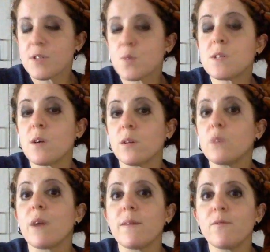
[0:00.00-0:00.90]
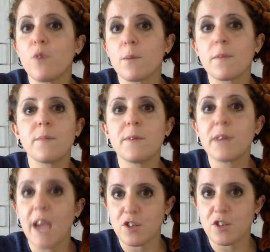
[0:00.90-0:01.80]
This was the only written form of
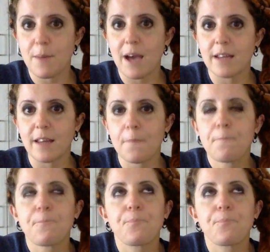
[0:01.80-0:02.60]
communication back then.